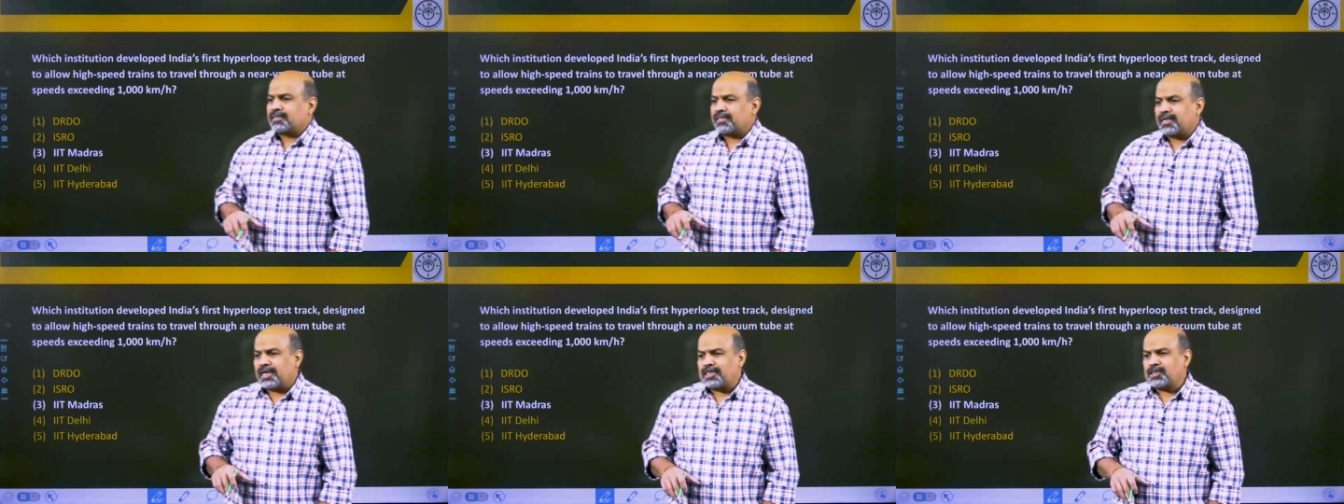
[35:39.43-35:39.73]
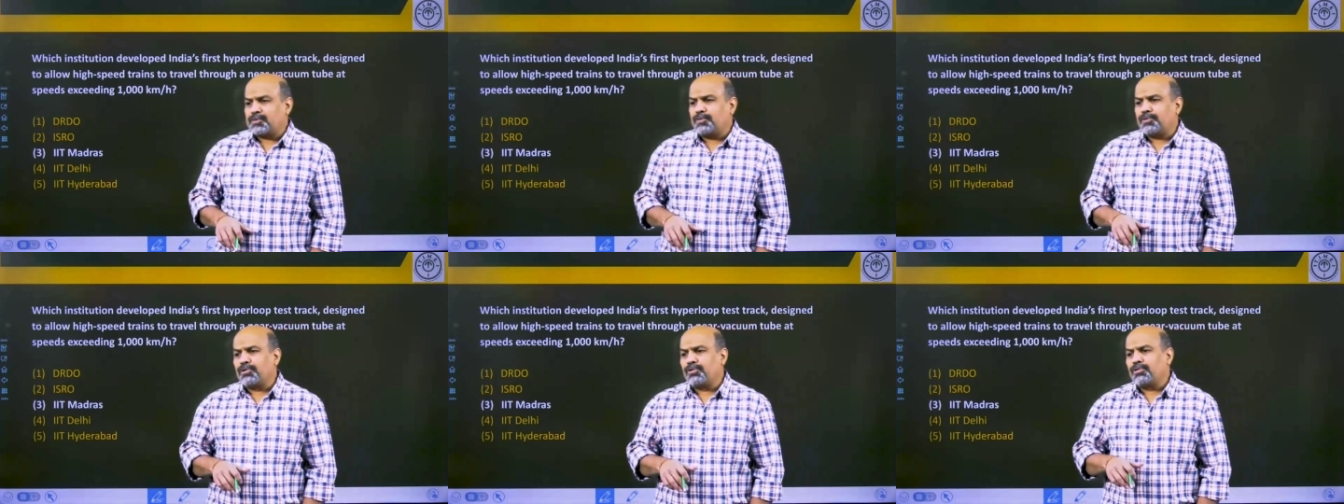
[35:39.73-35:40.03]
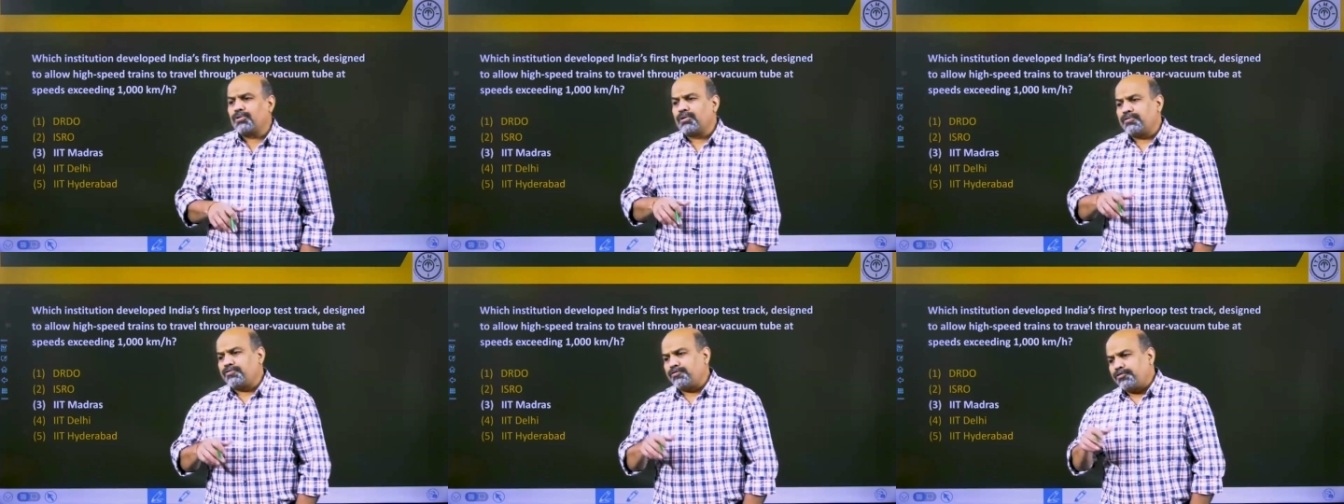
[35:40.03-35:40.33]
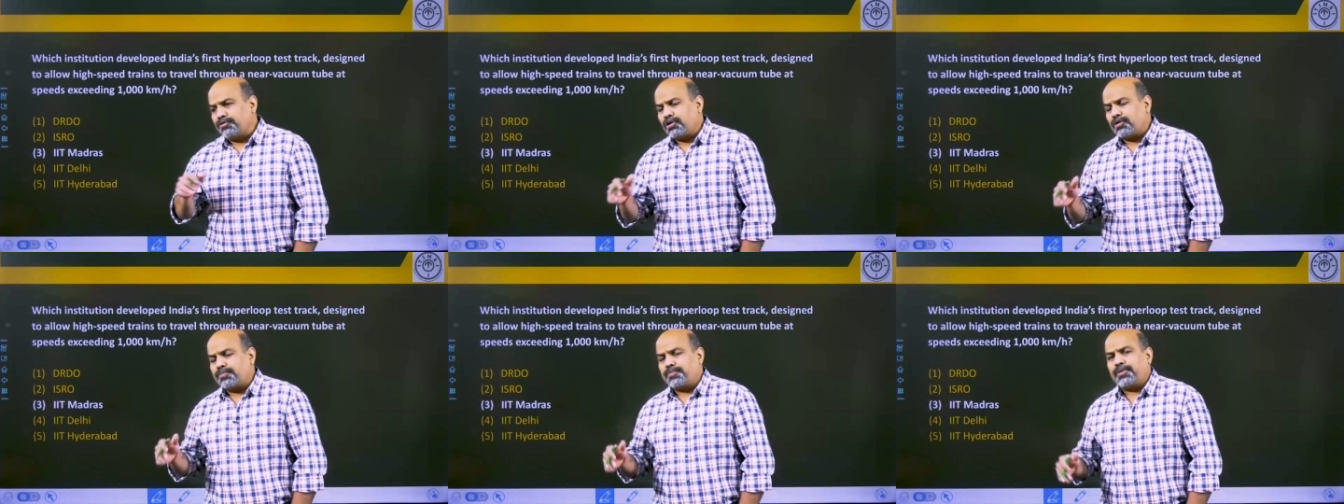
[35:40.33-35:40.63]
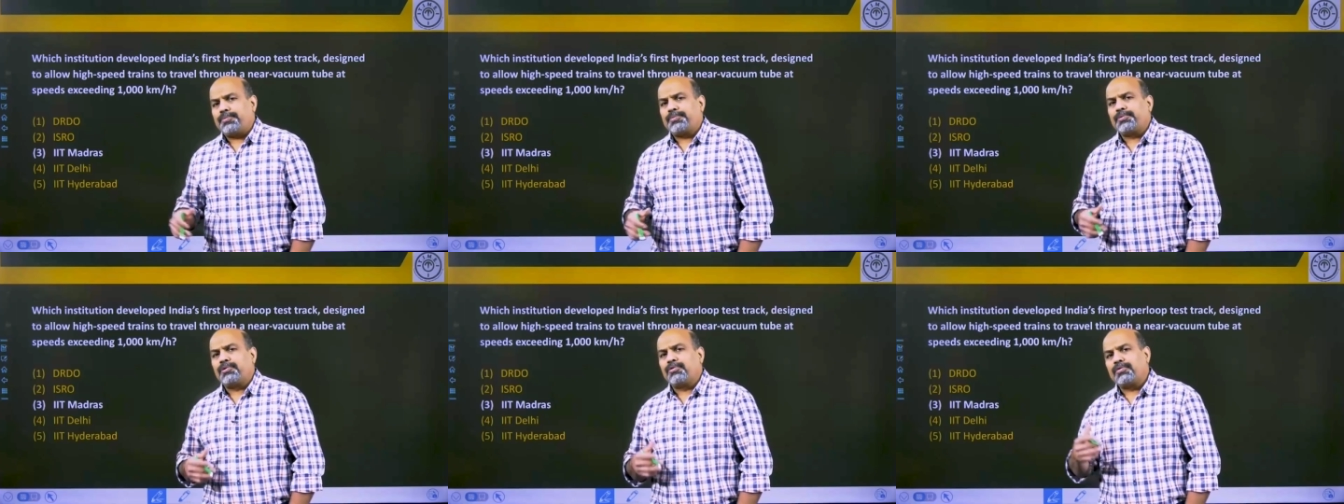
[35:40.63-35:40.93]
transport only fewer
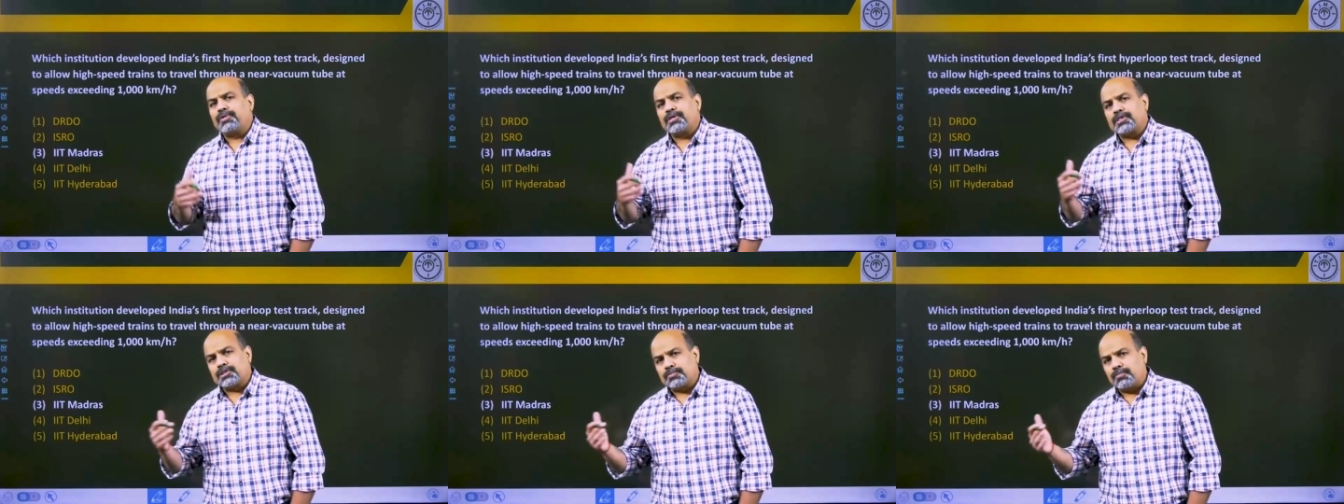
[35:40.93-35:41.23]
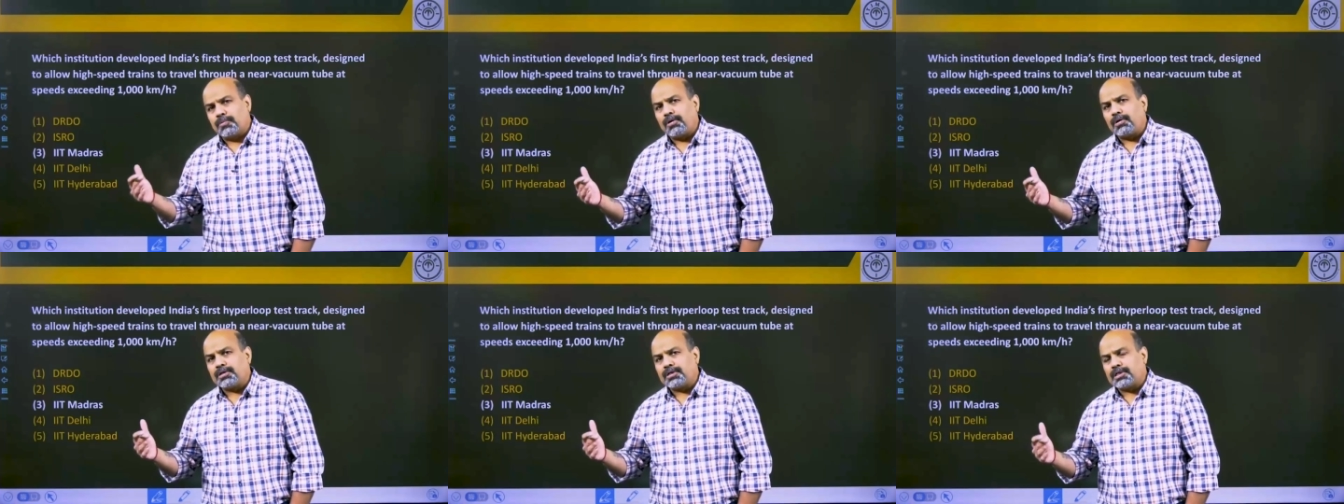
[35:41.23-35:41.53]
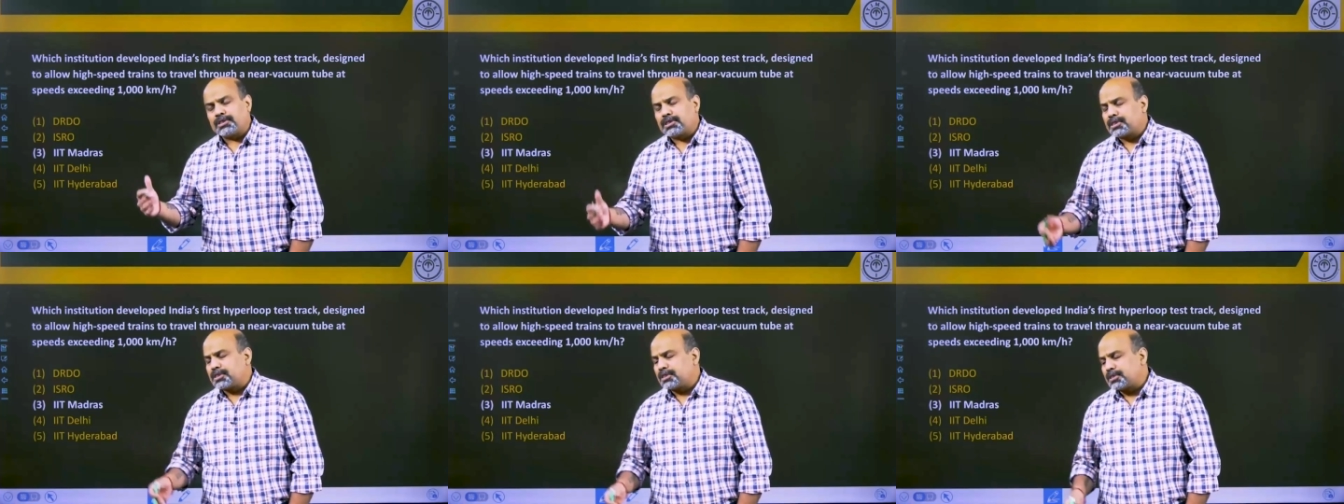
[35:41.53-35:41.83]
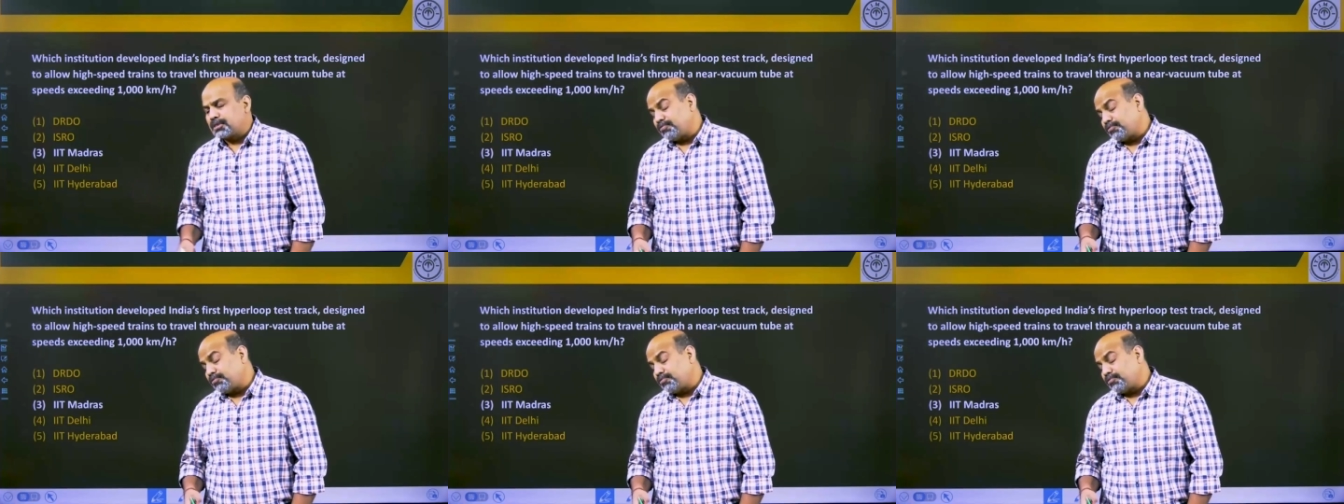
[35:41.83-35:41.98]
people over a small distance.